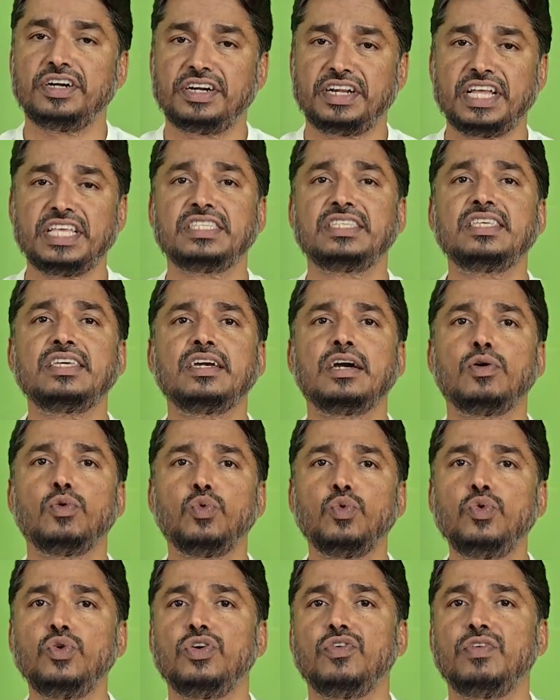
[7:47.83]
dressing a
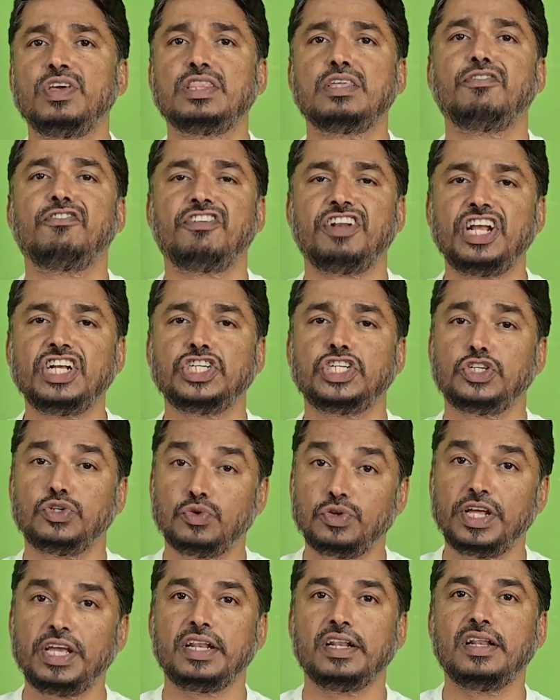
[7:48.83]
wound with a fresh
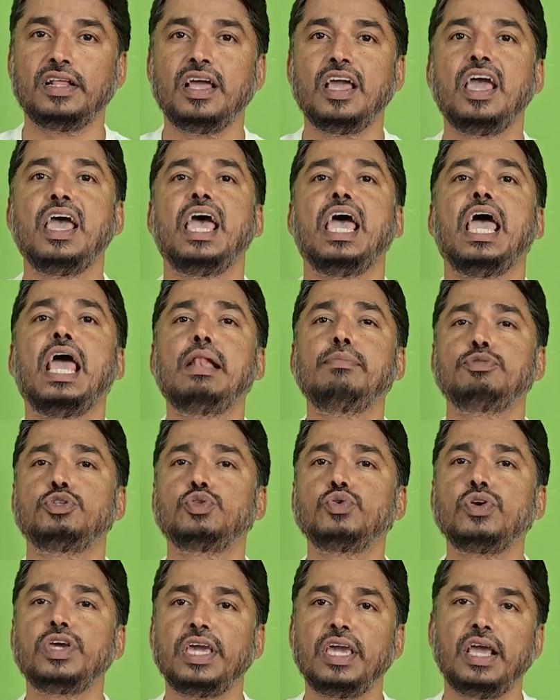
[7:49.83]
urine helps
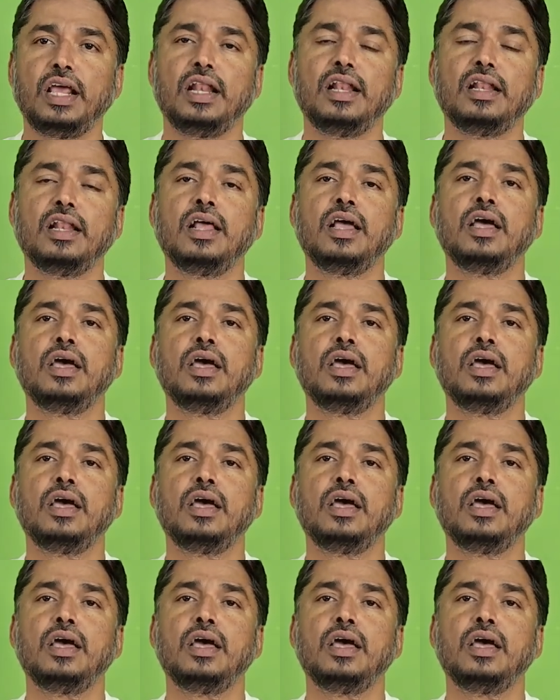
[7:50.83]
to heal